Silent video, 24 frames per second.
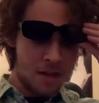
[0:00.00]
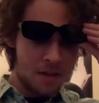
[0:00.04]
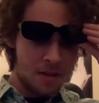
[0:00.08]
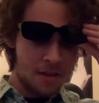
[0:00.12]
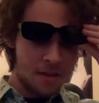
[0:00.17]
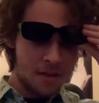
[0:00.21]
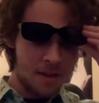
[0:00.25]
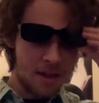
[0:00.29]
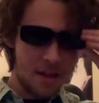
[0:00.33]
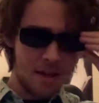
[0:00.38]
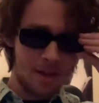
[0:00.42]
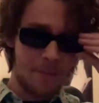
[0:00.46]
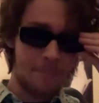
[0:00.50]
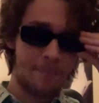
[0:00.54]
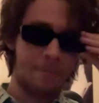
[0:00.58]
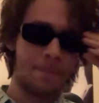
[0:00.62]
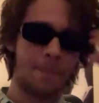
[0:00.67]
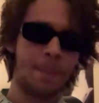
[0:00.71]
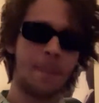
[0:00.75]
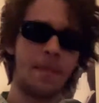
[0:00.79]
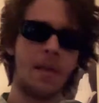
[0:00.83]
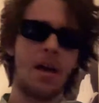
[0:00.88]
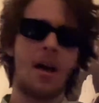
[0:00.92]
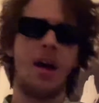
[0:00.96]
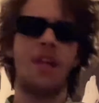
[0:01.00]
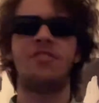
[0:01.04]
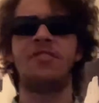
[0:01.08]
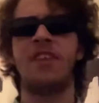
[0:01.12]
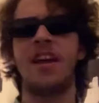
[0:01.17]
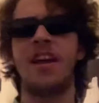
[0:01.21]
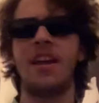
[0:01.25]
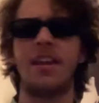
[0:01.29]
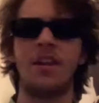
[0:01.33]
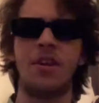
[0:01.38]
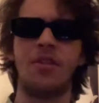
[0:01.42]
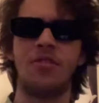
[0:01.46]
Yeah, I'll
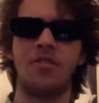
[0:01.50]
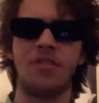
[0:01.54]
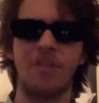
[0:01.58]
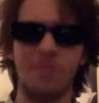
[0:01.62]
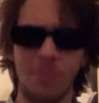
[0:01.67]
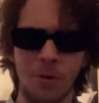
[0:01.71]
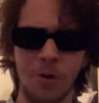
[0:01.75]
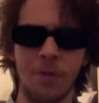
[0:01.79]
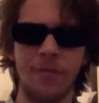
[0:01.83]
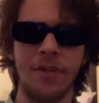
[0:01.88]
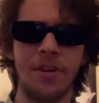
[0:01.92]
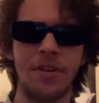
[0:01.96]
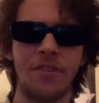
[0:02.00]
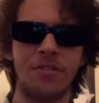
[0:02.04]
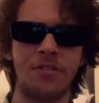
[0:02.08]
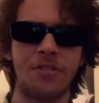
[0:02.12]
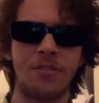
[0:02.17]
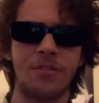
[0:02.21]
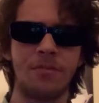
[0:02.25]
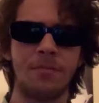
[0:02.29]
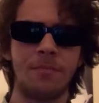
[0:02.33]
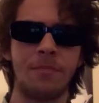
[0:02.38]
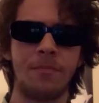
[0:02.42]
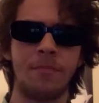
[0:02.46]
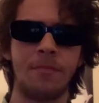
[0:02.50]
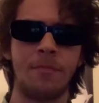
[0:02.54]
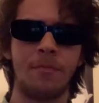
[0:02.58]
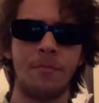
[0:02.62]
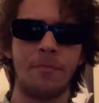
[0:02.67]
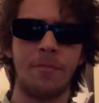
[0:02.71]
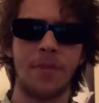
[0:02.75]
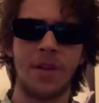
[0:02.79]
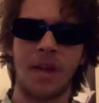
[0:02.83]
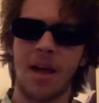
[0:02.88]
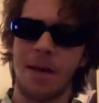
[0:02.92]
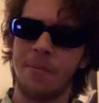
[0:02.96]
take you to the movies,
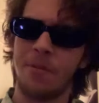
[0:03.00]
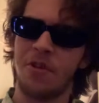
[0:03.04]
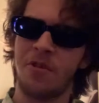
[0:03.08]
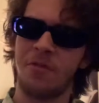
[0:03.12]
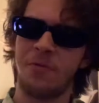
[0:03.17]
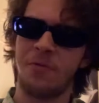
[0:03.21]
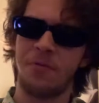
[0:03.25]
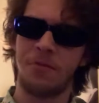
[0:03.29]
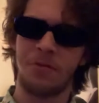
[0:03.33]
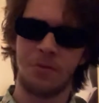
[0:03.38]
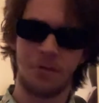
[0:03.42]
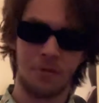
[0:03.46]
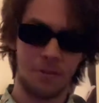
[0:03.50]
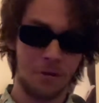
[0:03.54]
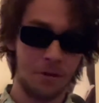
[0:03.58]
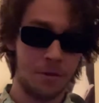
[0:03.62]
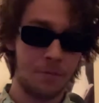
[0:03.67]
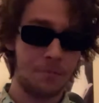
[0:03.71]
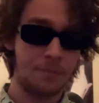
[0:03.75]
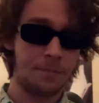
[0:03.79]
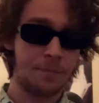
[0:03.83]
but I'm no fool.